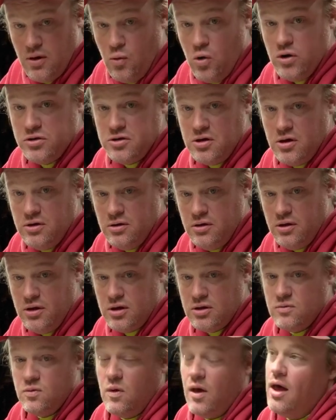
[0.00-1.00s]
What's on the
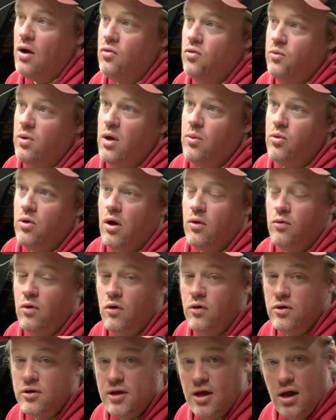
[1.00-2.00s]
list? Well, I don't remember. I
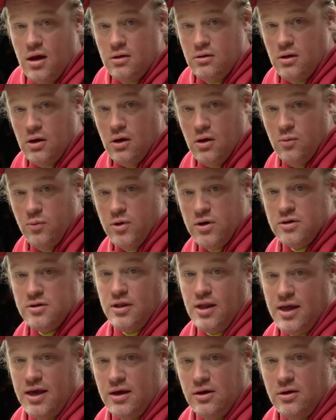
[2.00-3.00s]
wrote it down though, but
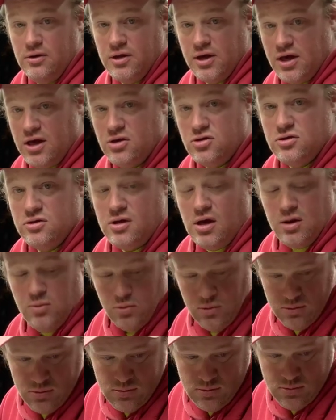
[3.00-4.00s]
it's laying on the kitchen
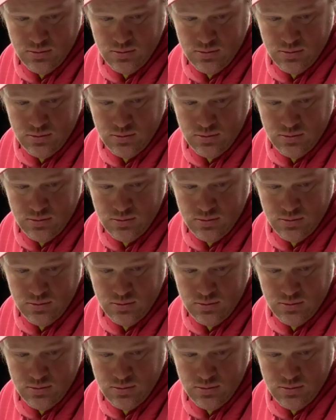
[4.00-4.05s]
table.